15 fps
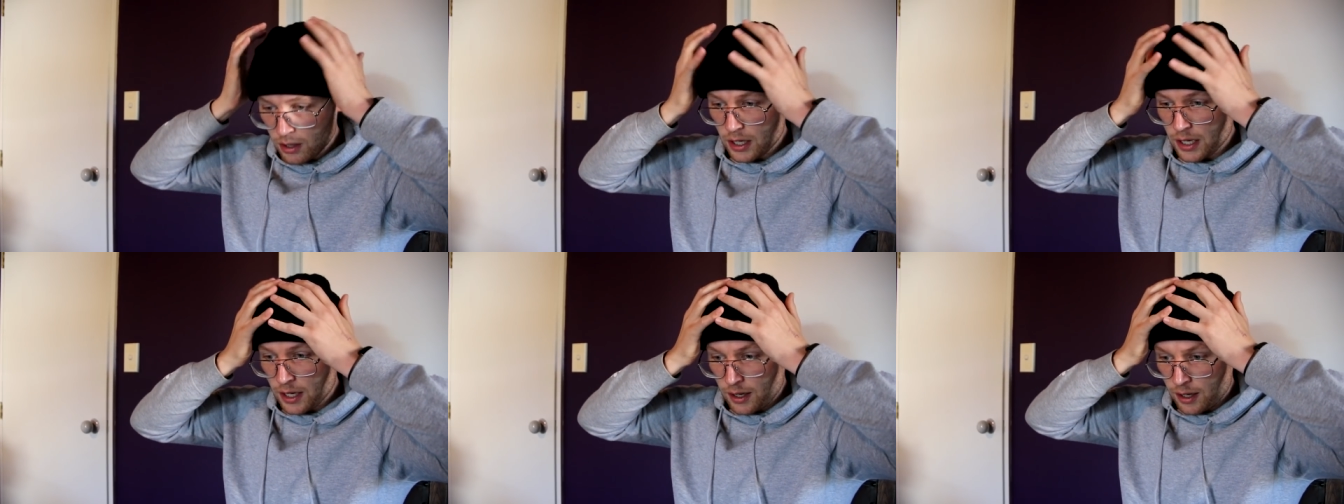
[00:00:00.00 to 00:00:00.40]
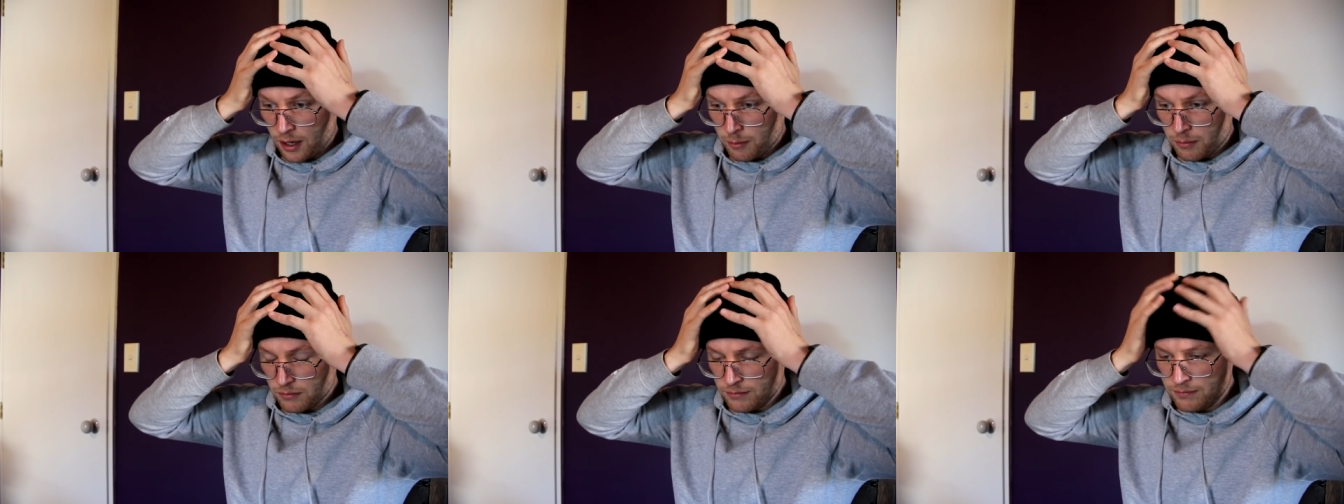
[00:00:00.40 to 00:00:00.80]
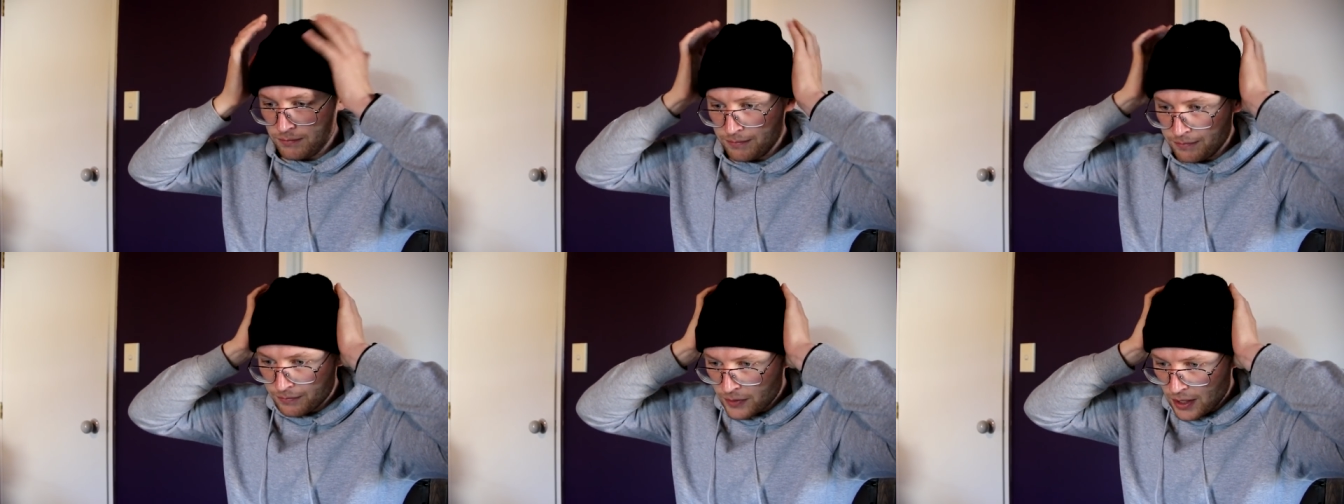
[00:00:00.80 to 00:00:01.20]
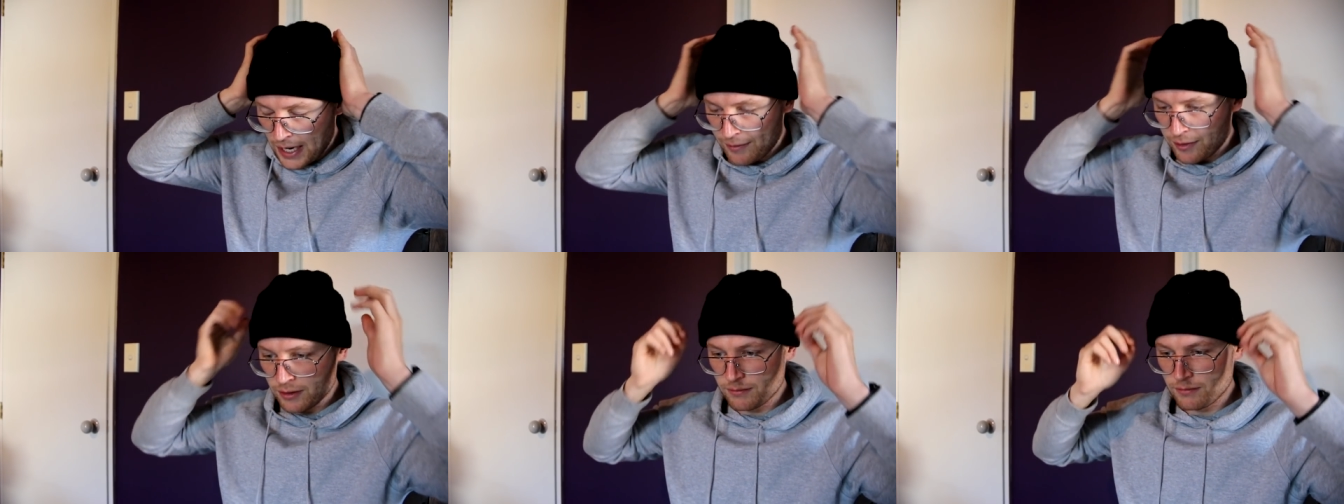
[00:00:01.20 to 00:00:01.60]
Um, I
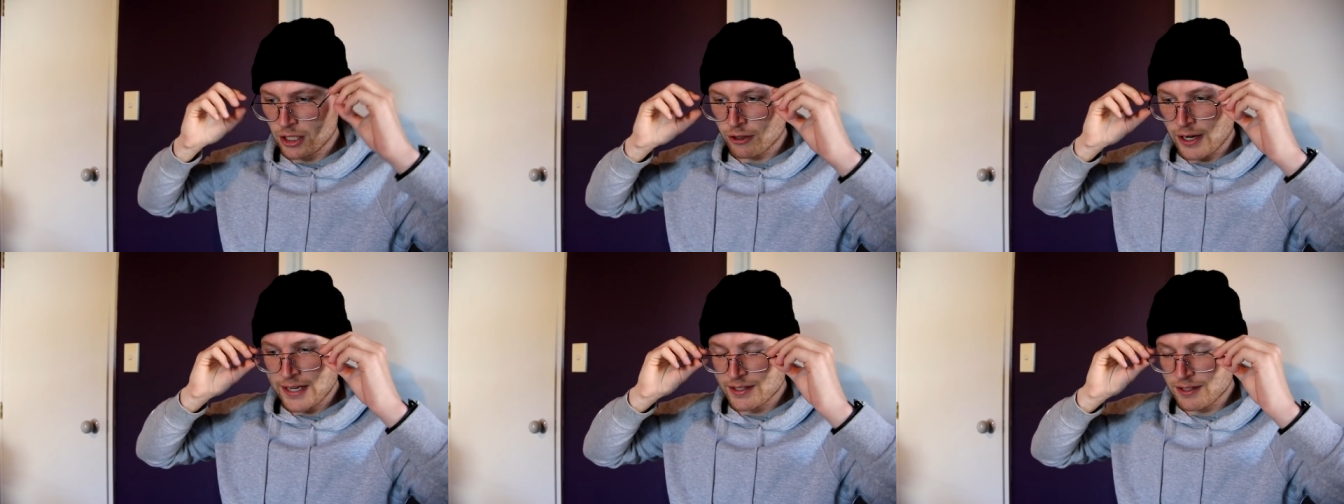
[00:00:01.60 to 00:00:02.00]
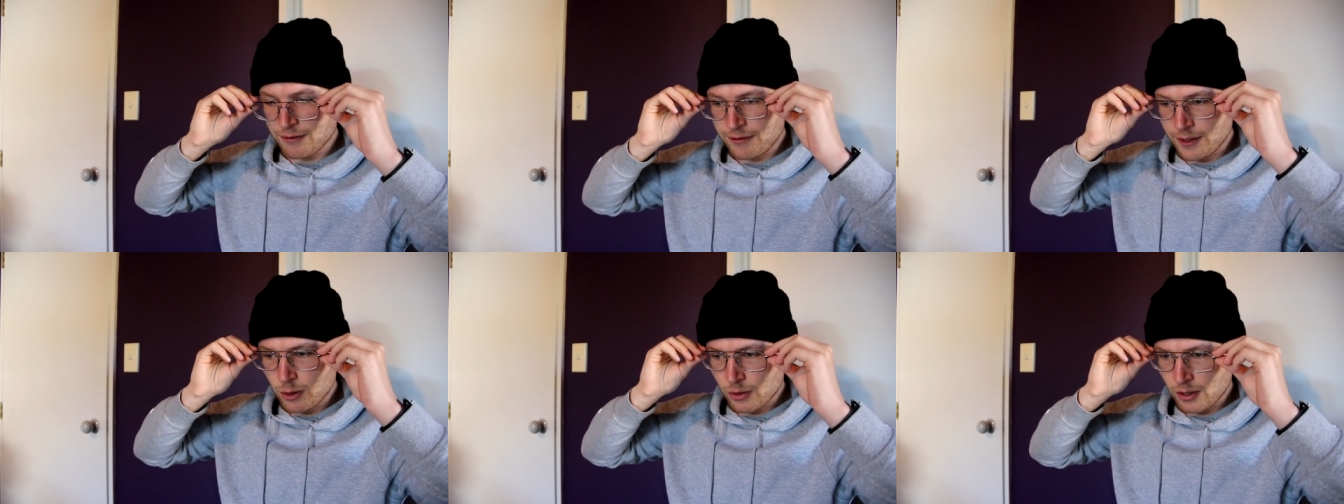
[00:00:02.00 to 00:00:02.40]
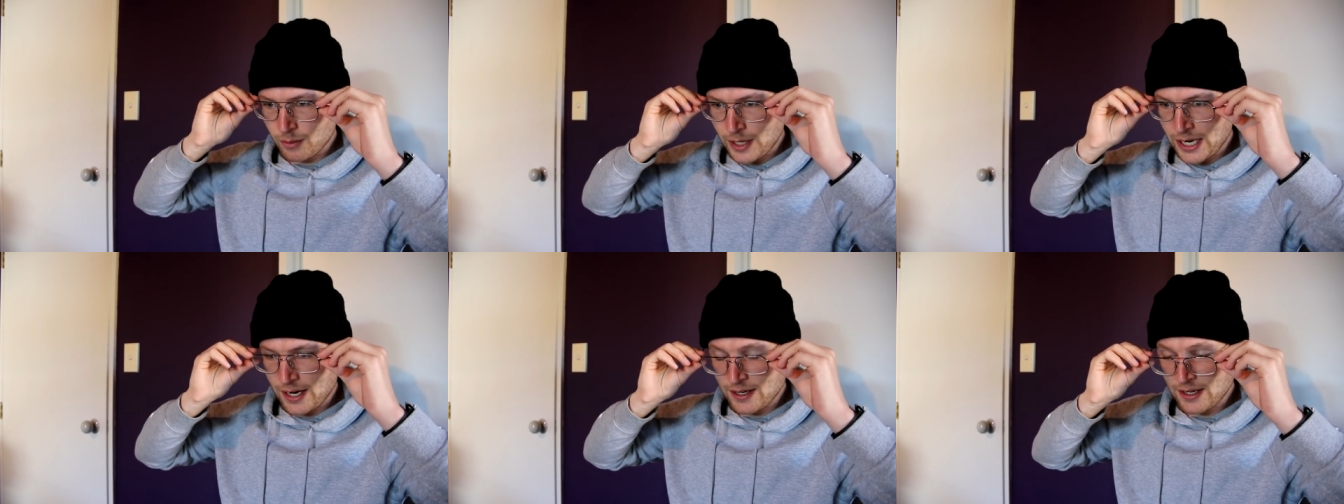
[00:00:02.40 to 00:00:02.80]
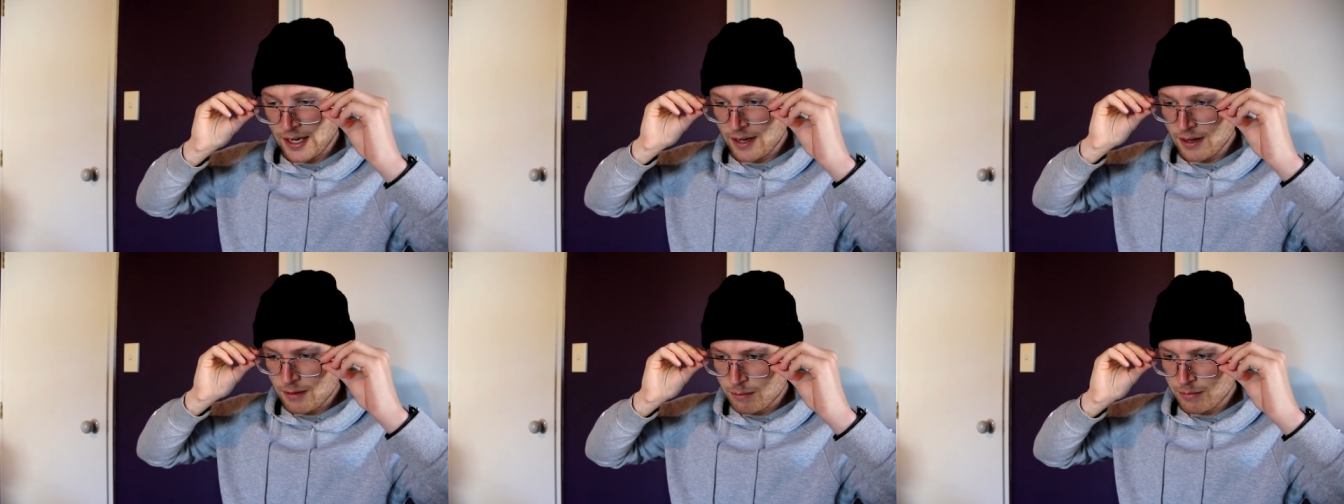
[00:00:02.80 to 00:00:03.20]
haven't graced the field in about a
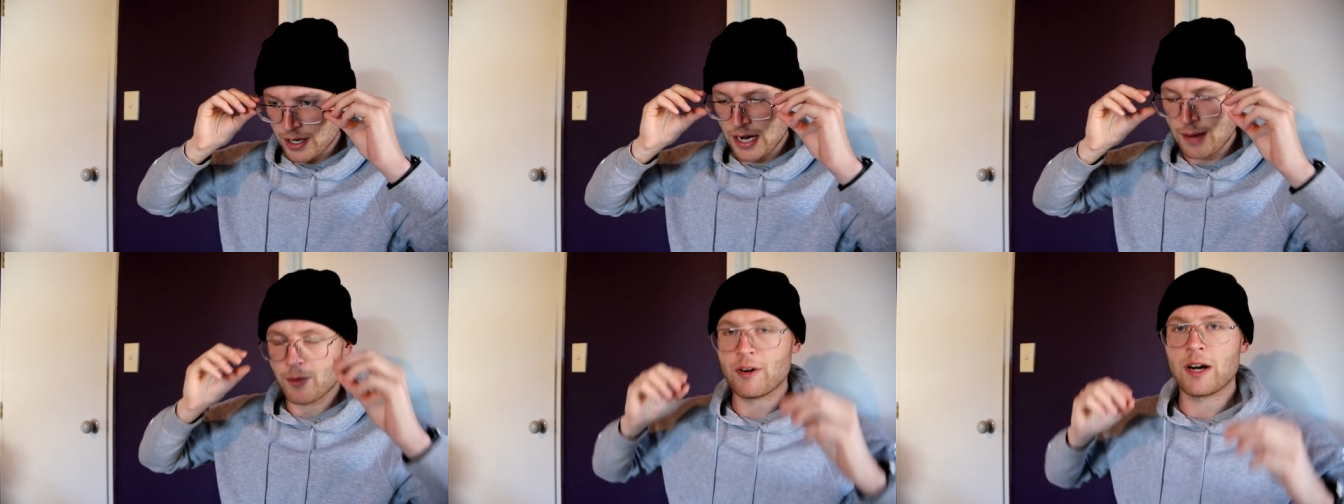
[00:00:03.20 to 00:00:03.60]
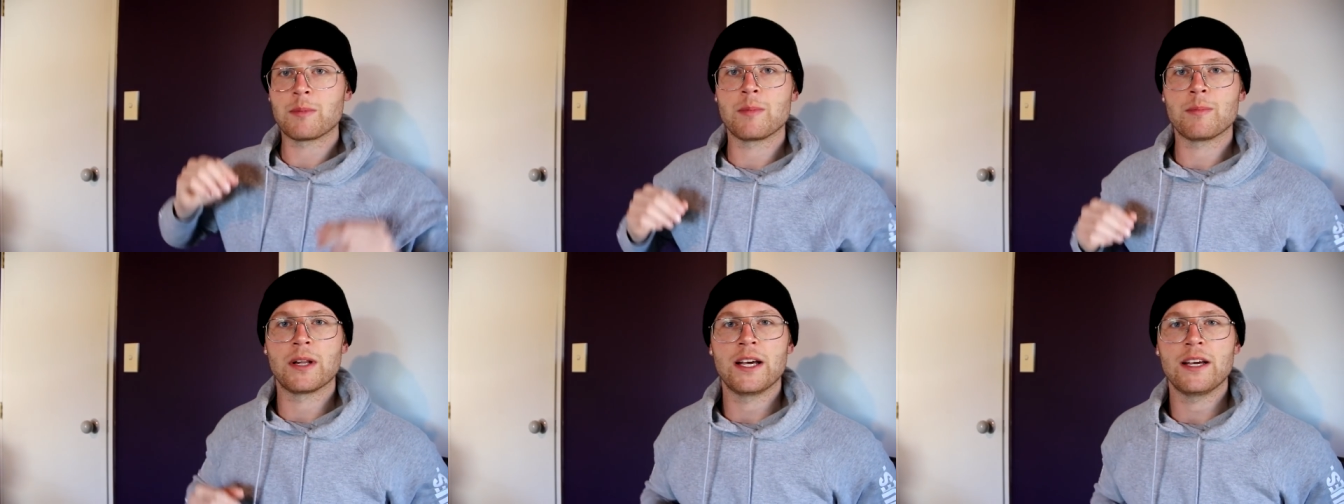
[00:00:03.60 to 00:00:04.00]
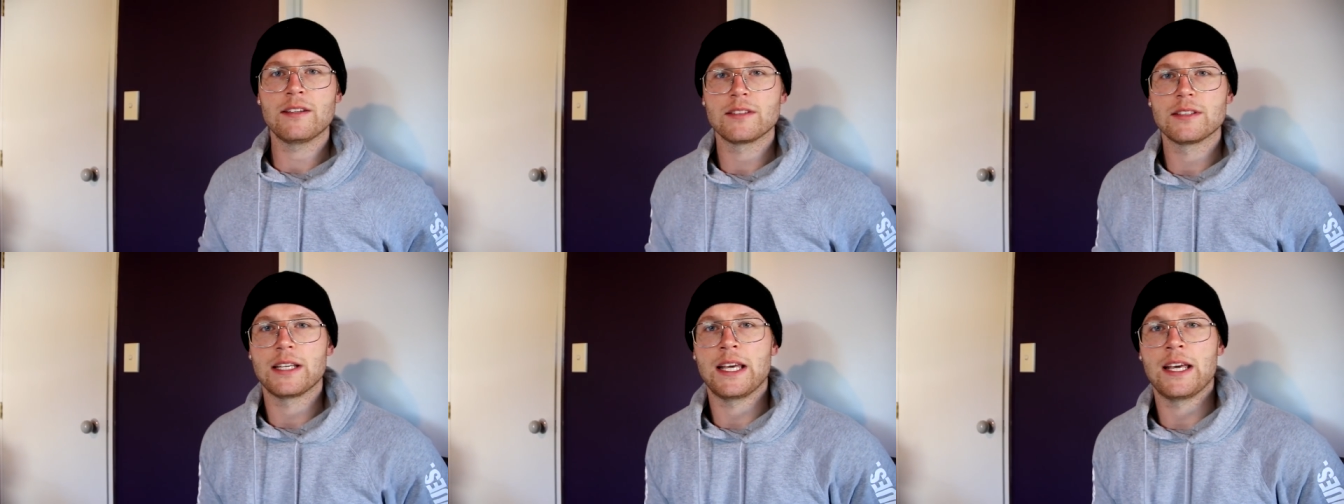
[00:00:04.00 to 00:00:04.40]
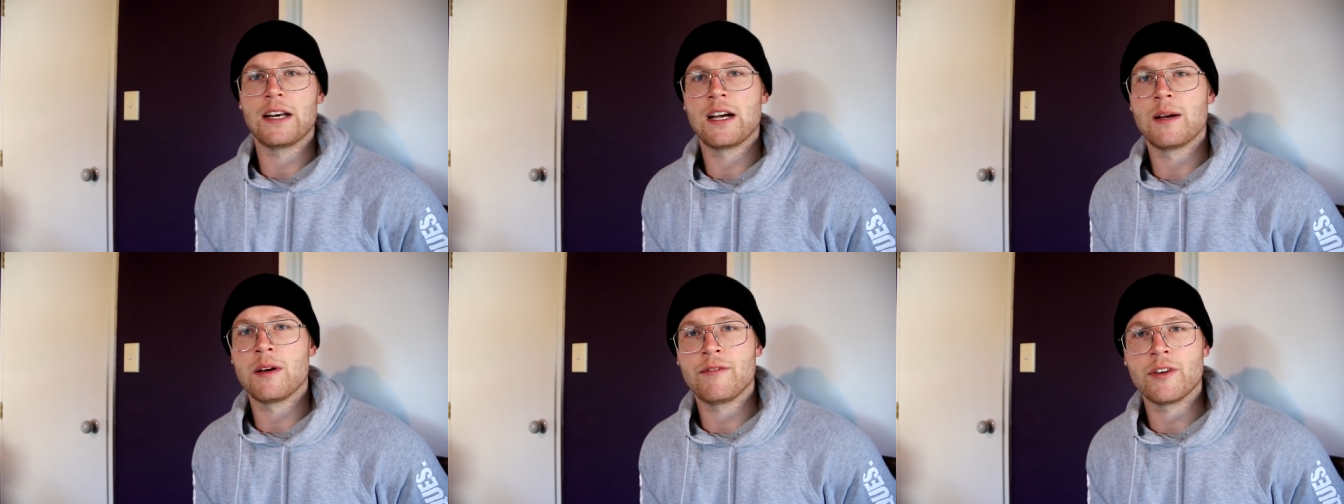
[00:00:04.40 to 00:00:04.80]
year, but I am a rugby player, and
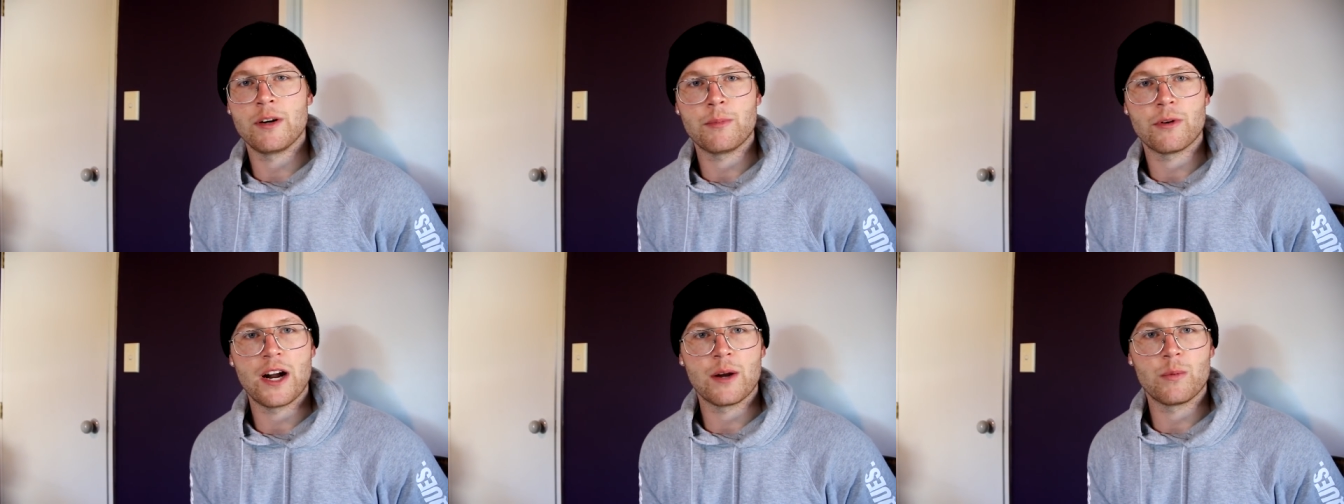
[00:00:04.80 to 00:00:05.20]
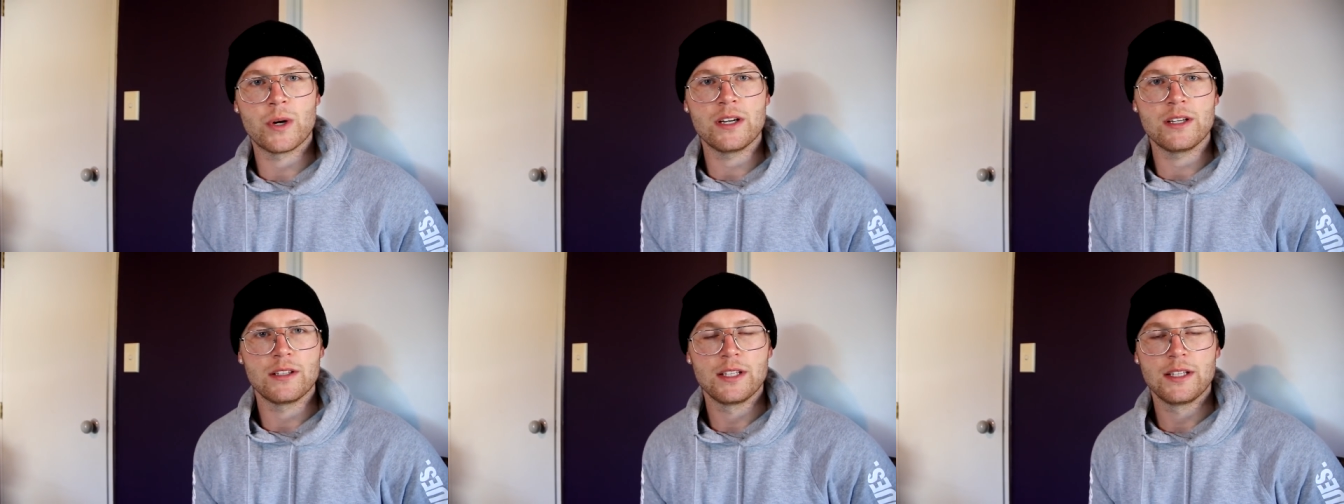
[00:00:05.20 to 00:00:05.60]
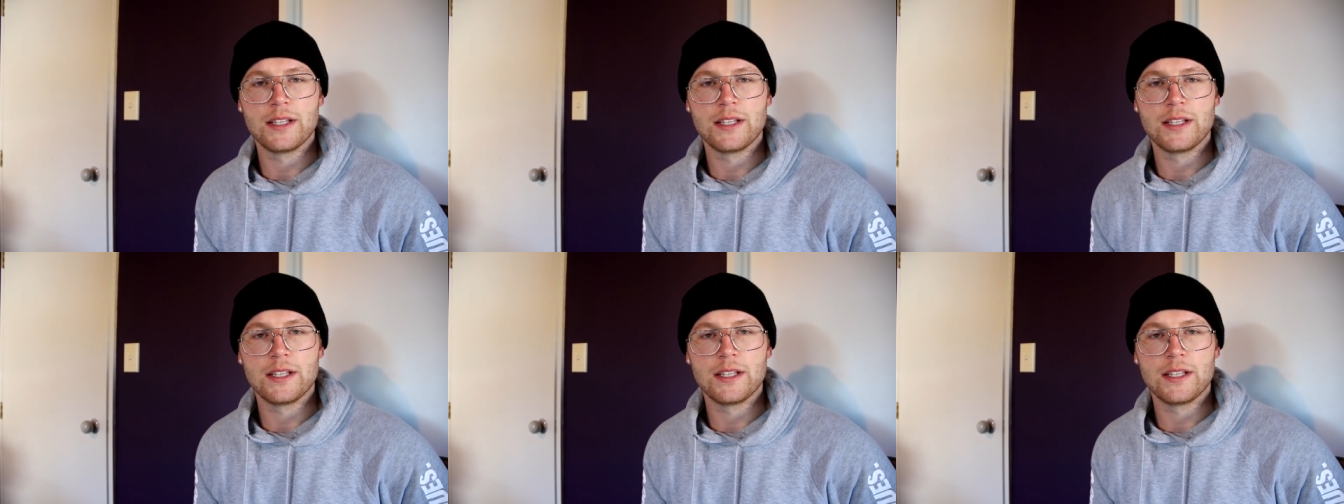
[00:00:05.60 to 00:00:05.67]
uh, a very proud one.